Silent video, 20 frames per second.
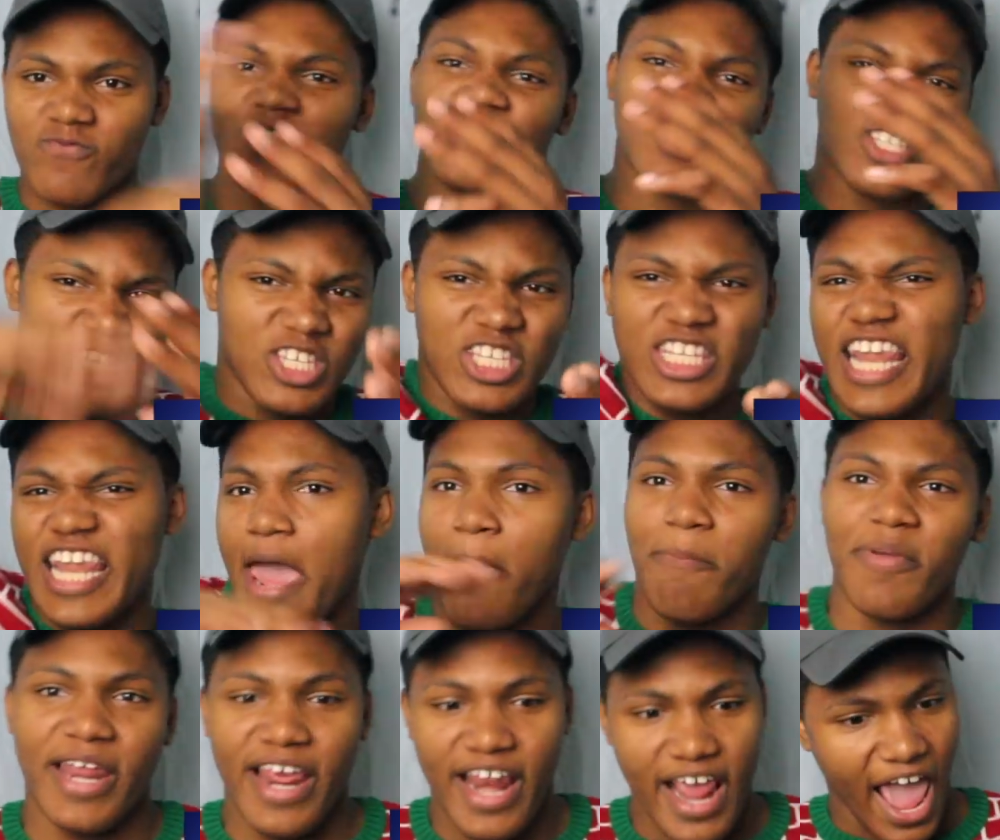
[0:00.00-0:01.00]

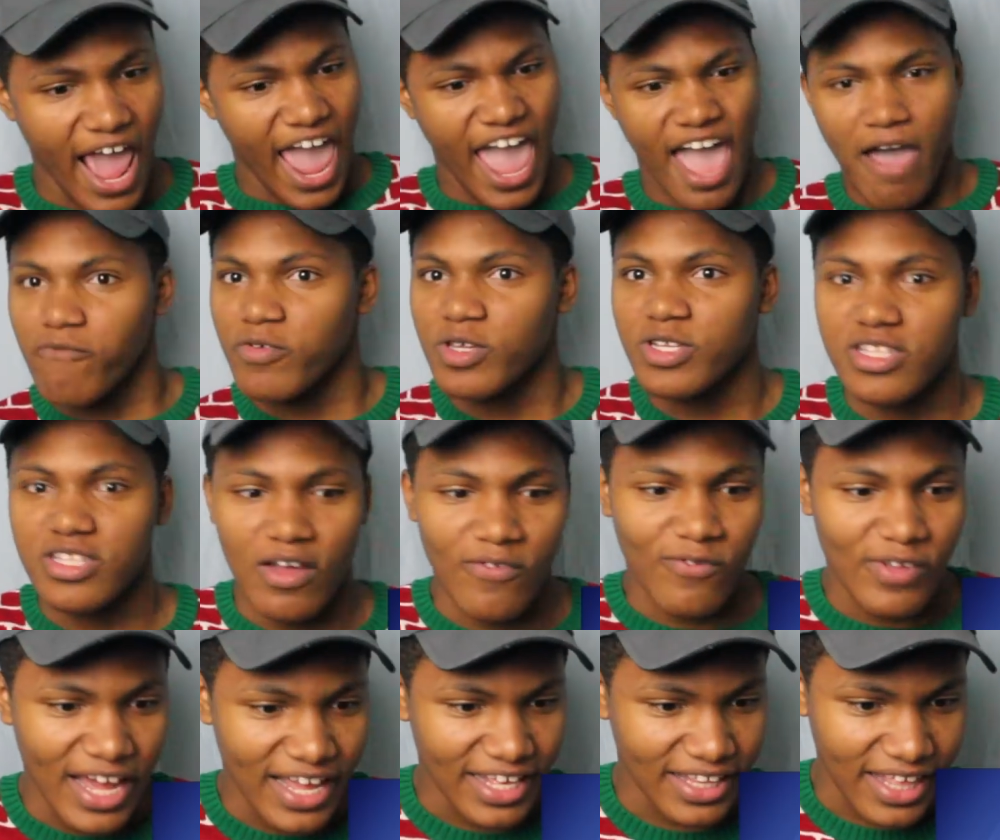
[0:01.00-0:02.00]
snapping in half and
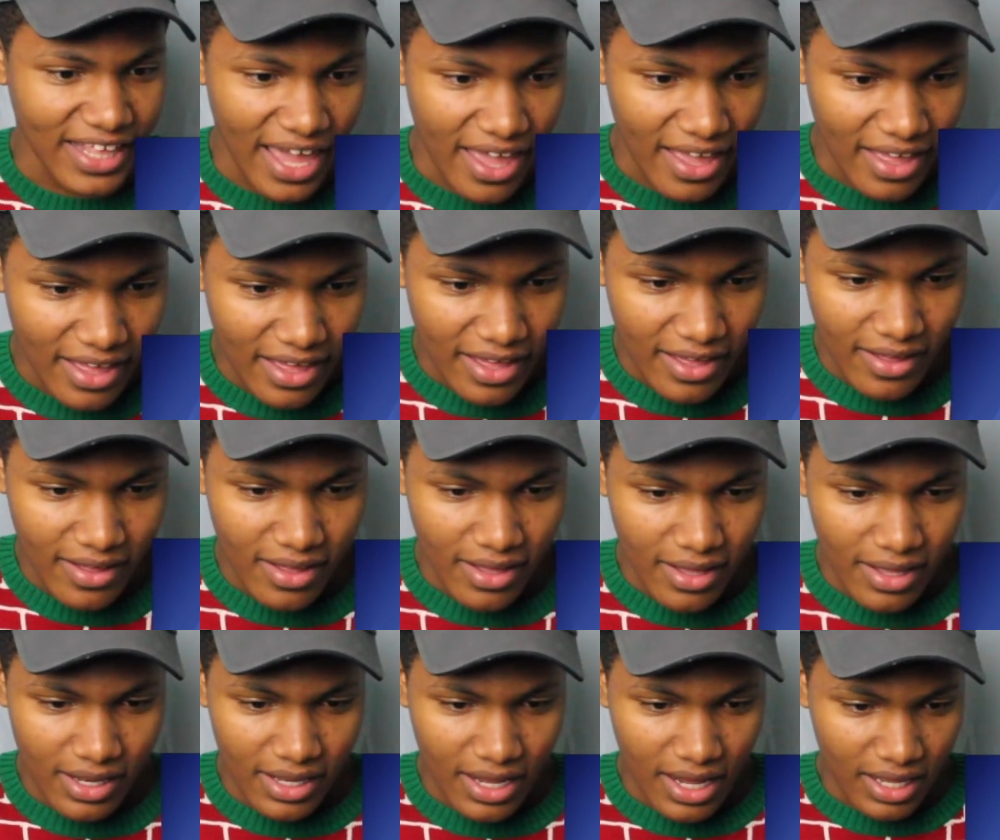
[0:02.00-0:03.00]
stuff like that.
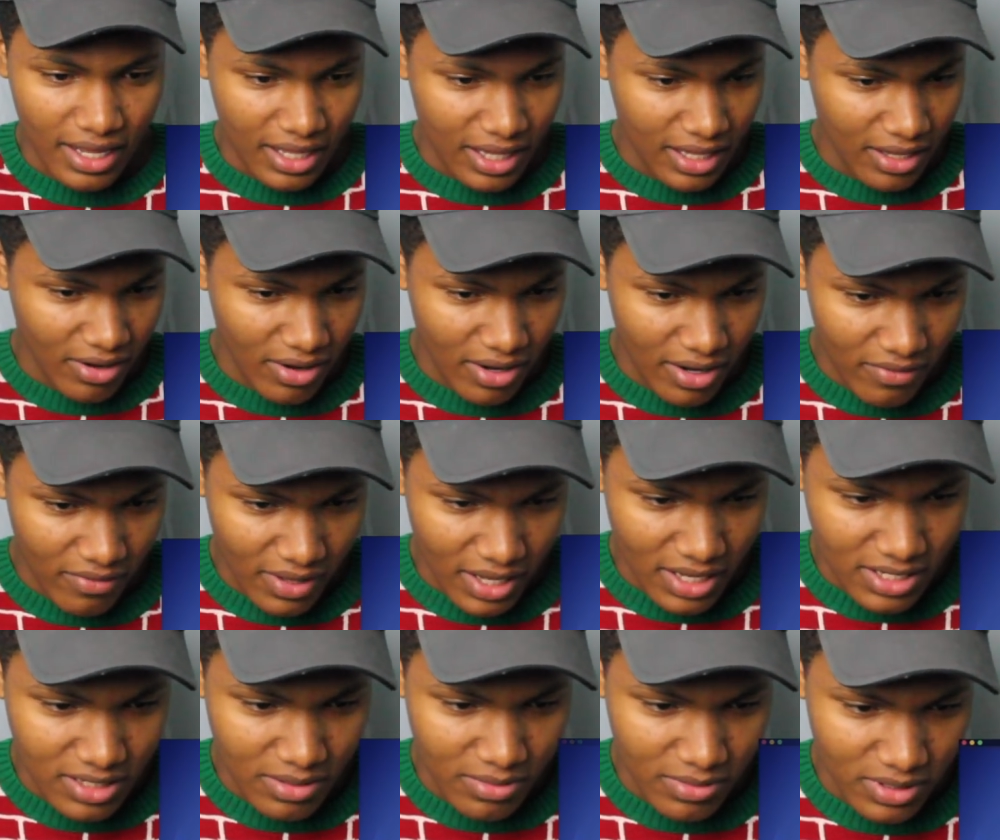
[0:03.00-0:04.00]
Not clear if
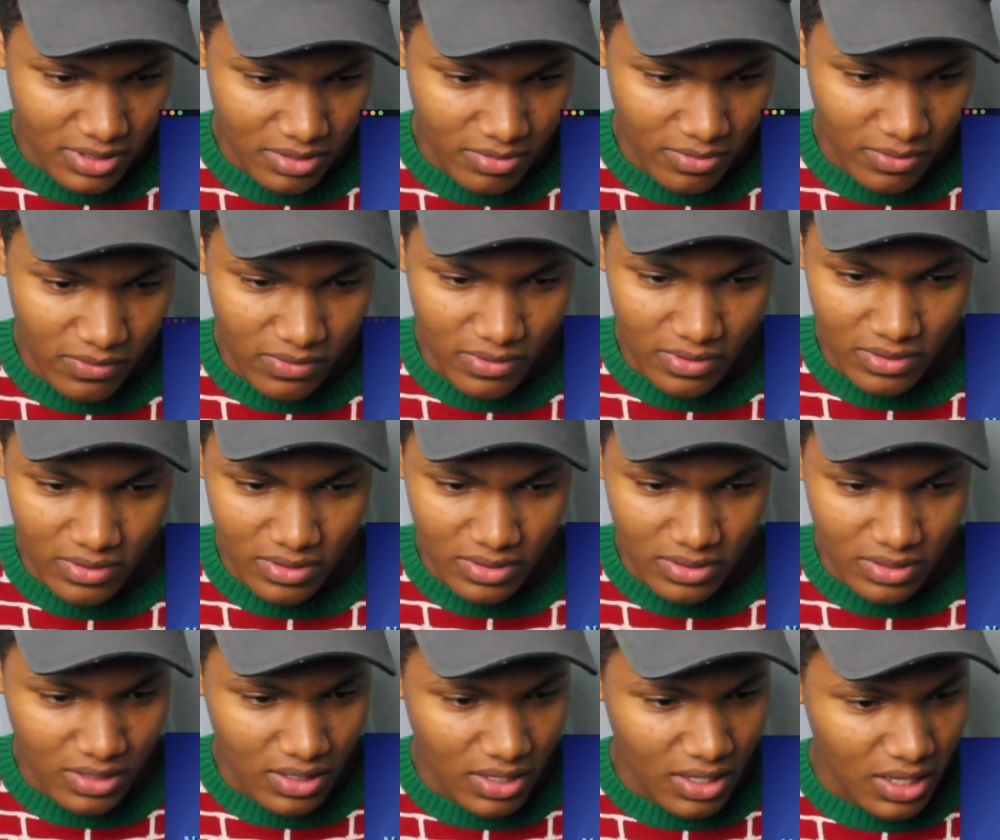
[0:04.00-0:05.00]
AJ Pensible for him.
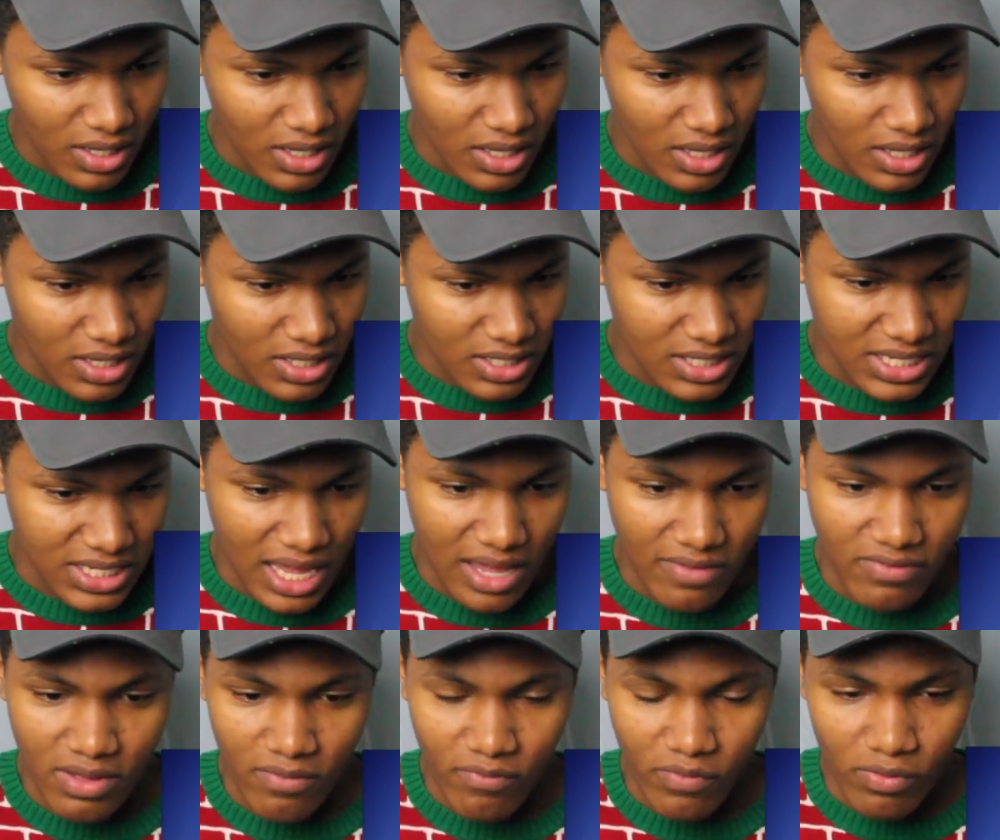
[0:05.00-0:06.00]

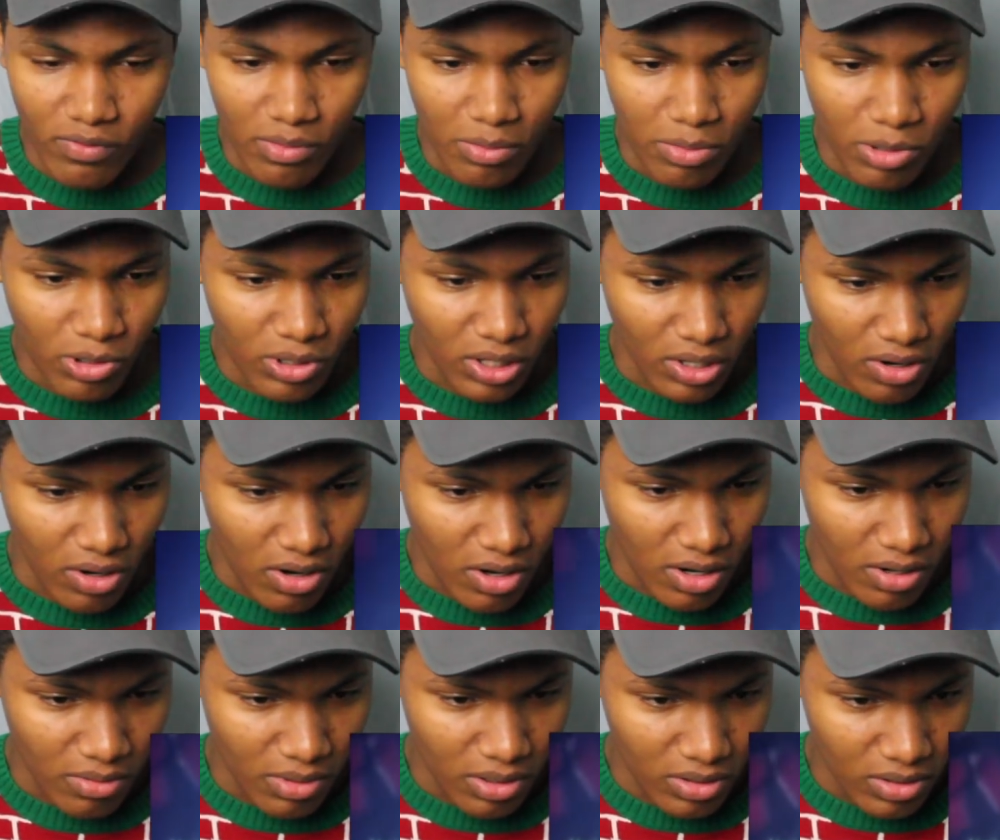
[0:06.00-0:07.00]
Saved him from a broken
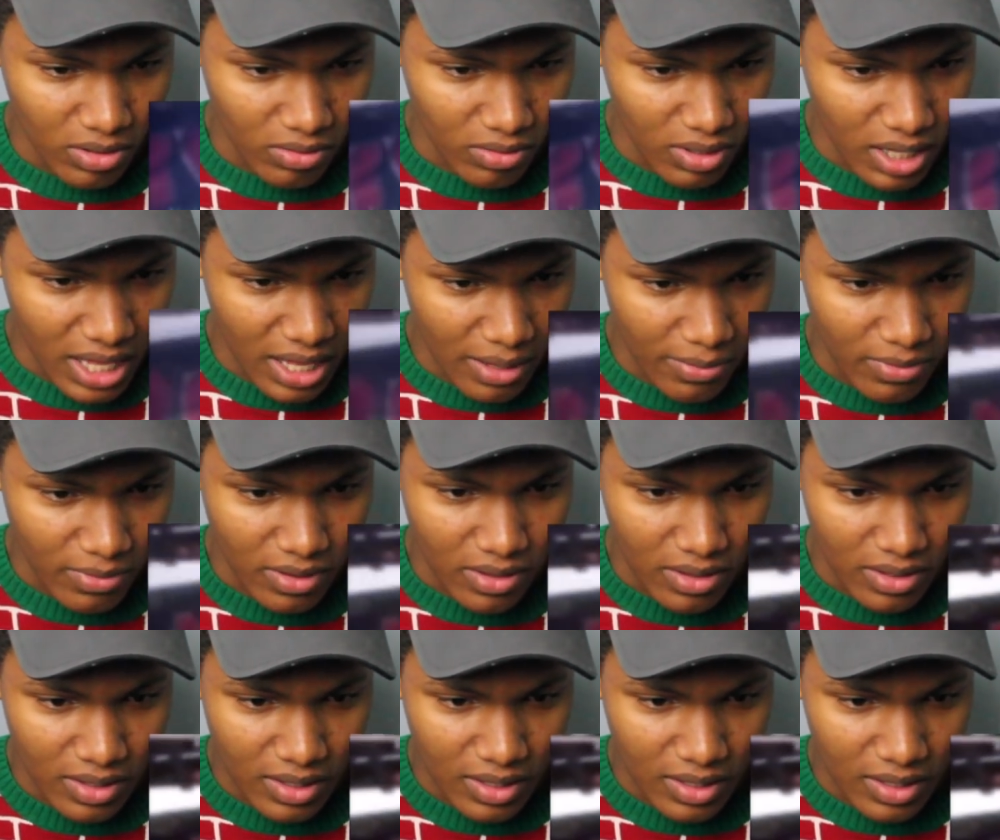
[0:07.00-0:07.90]
arm. Hold on, what happened?